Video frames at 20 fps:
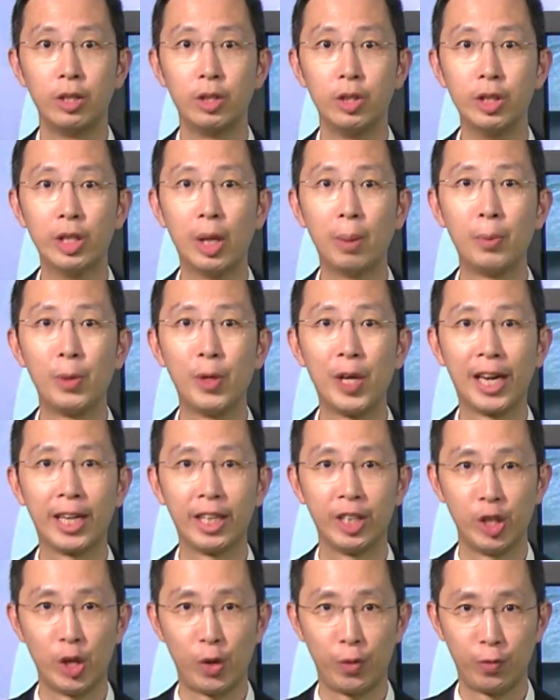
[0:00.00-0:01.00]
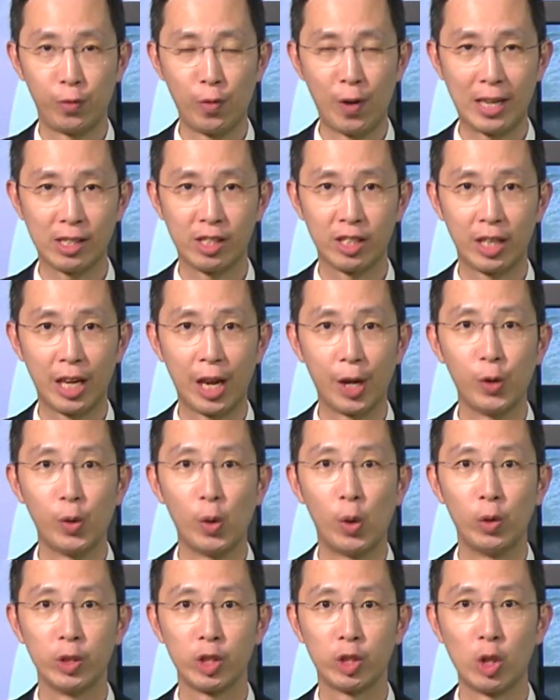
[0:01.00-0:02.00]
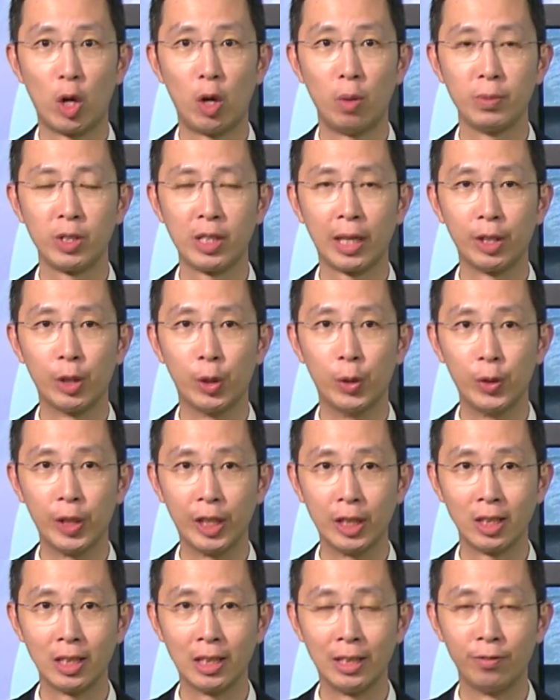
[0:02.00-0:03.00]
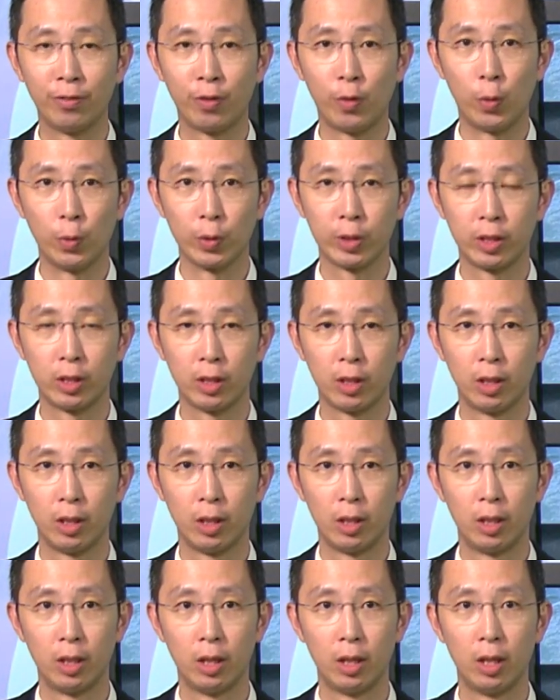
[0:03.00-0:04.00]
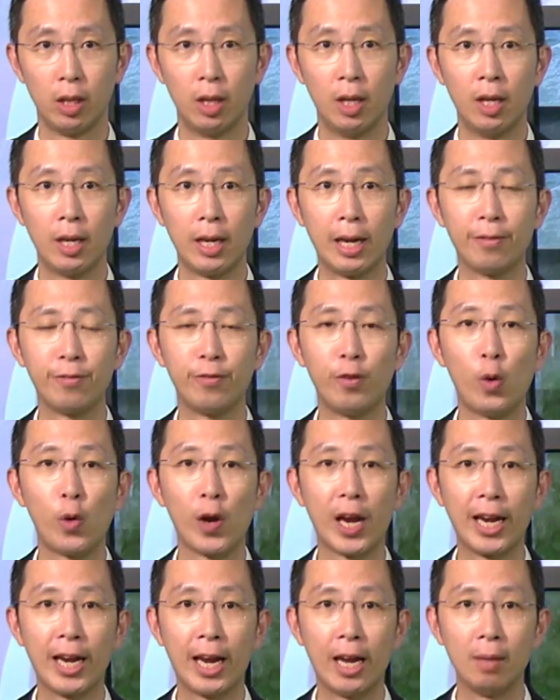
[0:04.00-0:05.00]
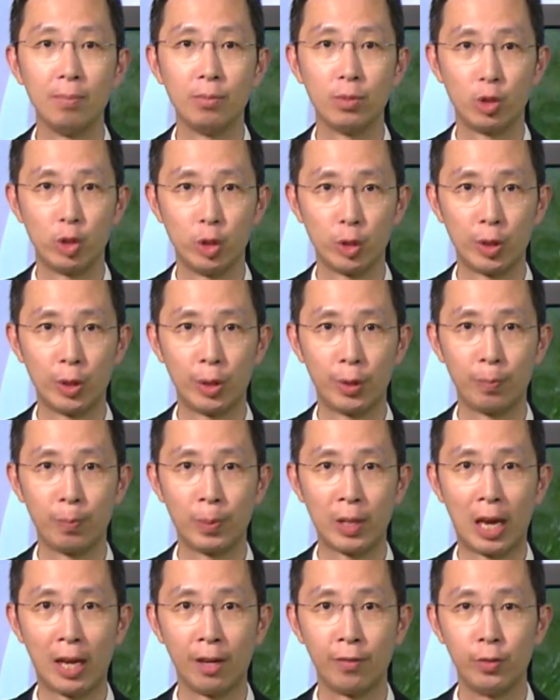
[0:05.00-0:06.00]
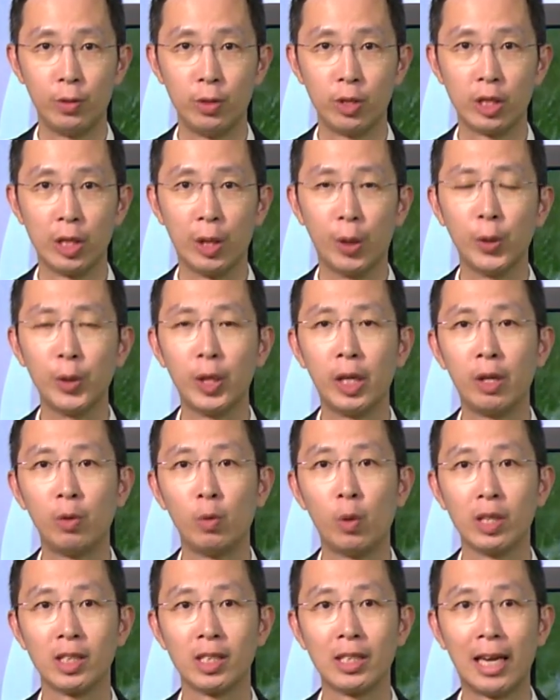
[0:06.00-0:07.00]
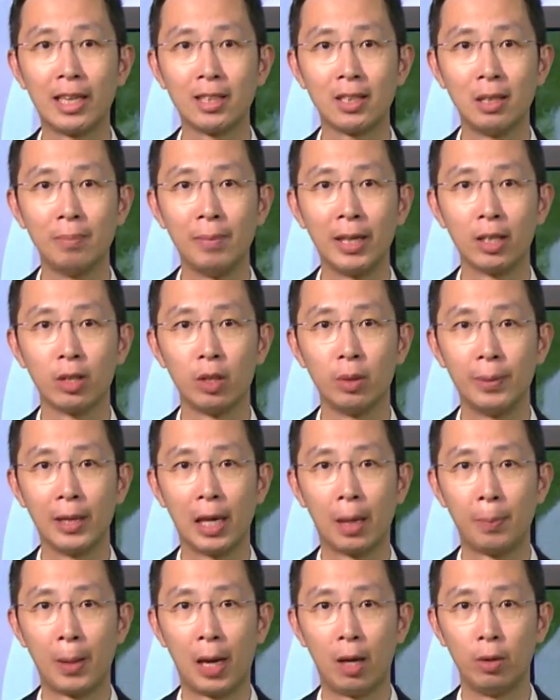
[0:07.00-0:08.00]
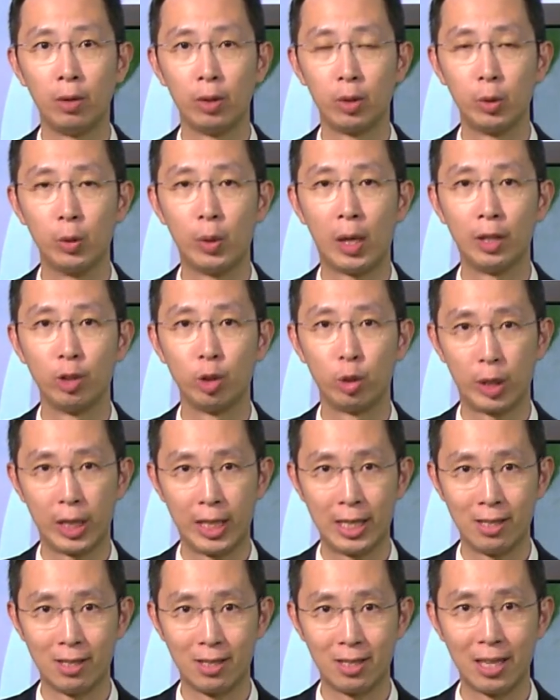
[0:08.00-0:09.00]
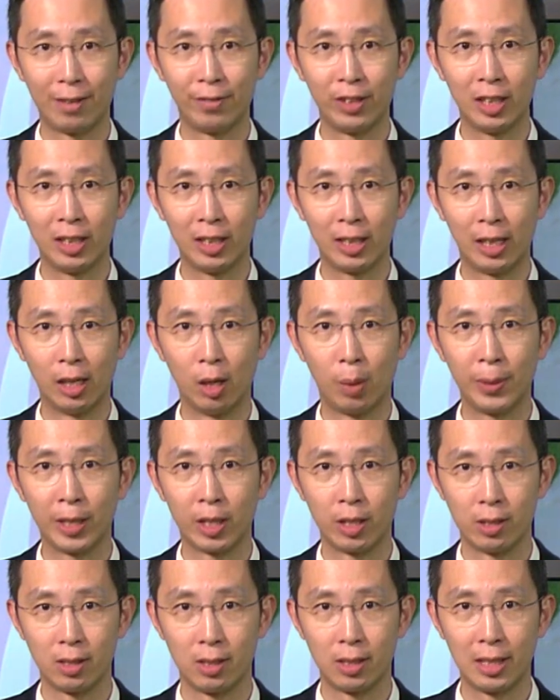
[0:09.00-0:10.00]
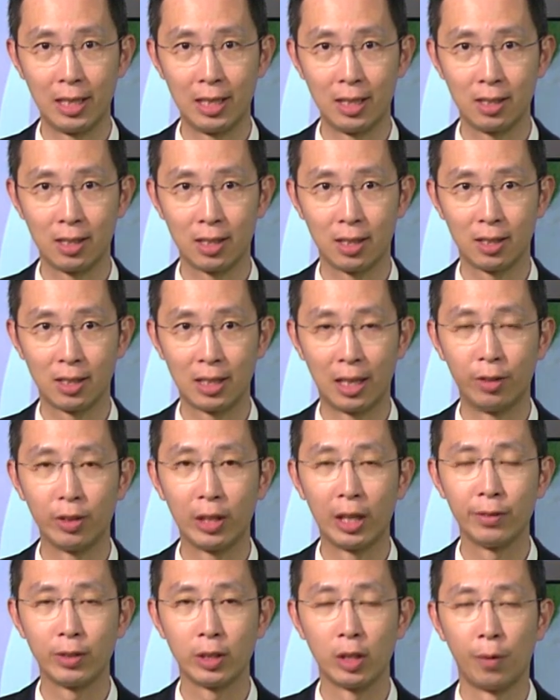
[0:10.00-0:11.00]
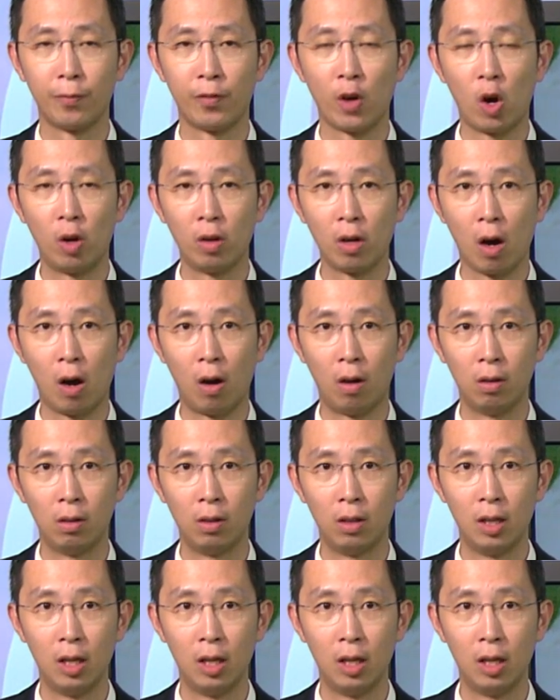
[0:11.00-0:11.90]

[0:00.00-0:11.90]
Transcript: The numeric northwest scale or storm signal is in force. At 4 a.m., Super Typhoon Saola was estimated to be about 270 kilometers east-southeast of Hong Kong,